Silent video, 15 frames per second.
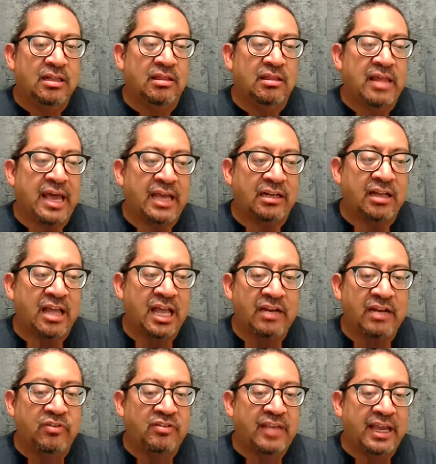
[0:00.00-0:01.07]
that
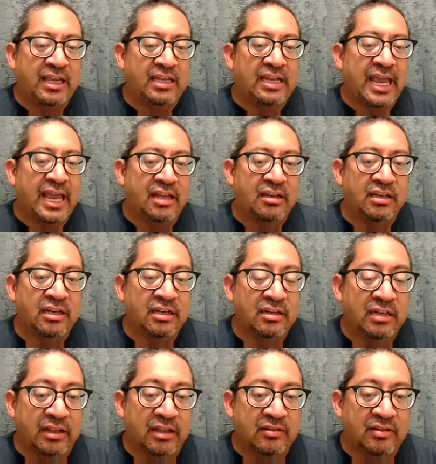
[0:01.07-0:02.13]
kind of
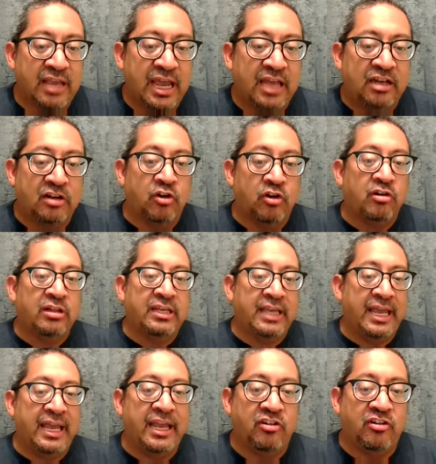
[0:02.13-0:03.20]
second-handedness at an
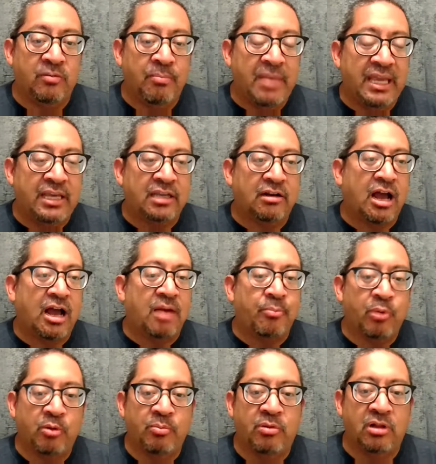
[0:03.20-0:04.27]
early age and make it
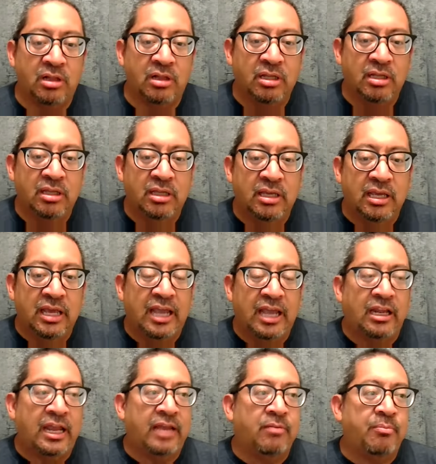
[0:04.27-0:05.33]
operable
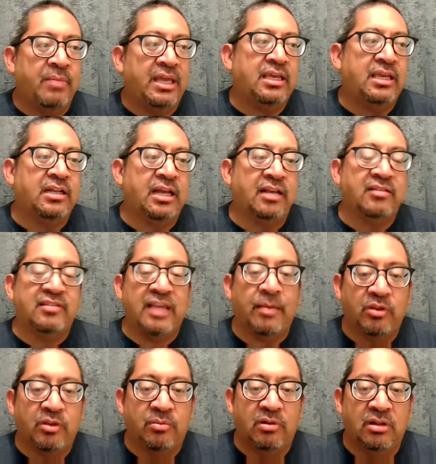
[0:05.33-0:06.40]
and make it
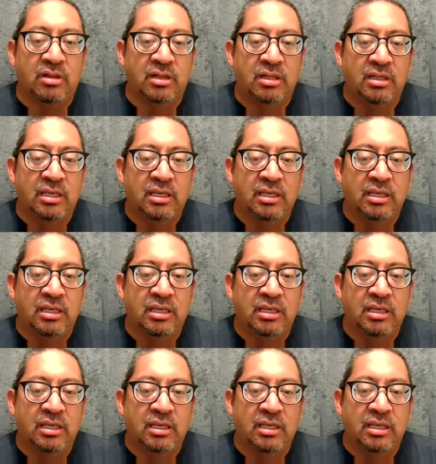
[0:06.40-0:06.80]
acceptable